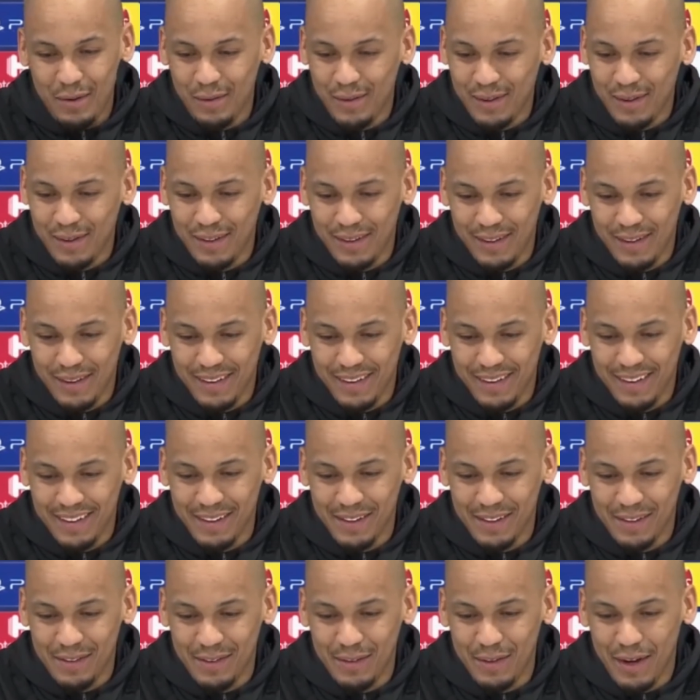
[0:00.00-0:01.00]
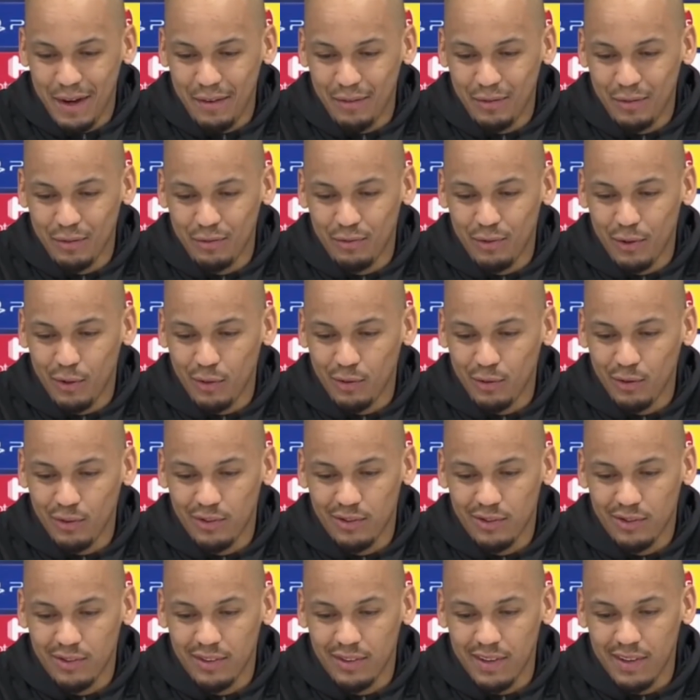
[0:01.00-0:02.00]
we have to
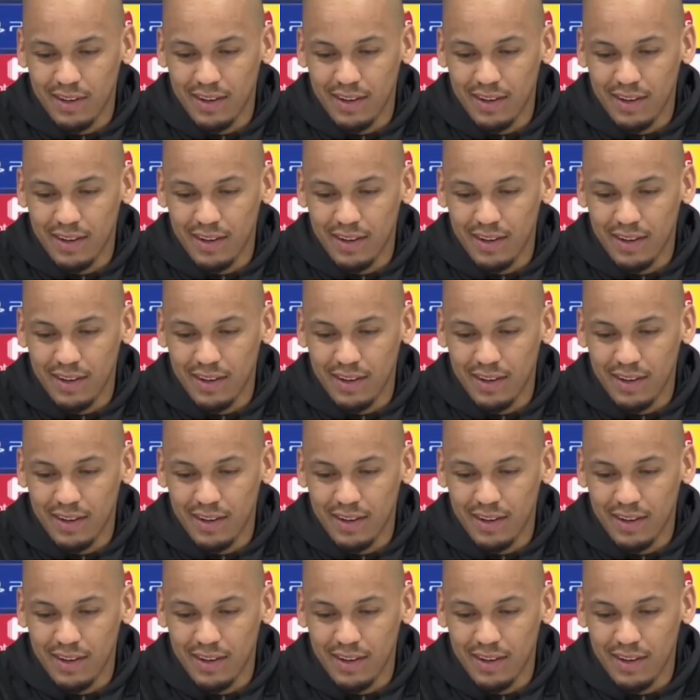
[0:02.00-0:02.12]
focus